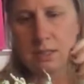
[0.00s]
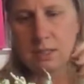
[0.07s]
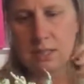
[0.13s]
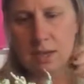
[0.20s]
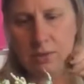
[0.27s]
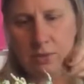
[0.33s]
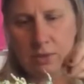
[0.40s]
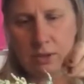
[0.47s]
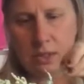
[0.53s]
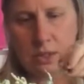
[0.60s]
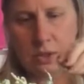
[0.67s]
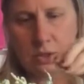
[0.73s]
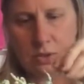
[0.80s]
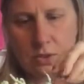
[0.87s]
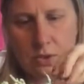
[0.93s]
Definitely
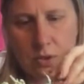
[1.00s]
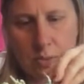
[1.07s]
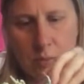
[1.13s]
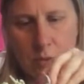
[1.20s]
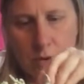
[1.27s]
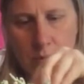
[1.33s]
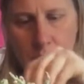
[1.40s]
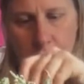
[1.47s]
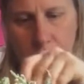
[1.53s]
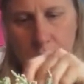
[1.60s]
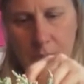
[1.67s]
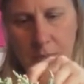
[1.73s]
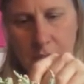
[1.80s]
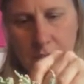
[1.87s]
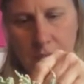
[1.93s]
could use a little more right
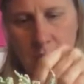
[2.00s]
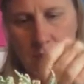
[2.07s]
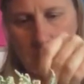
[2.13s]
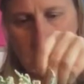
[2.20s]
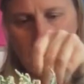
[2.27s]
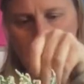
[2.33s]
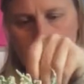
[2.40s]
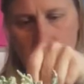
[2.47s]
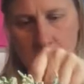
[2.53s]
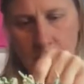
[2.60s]
up in here.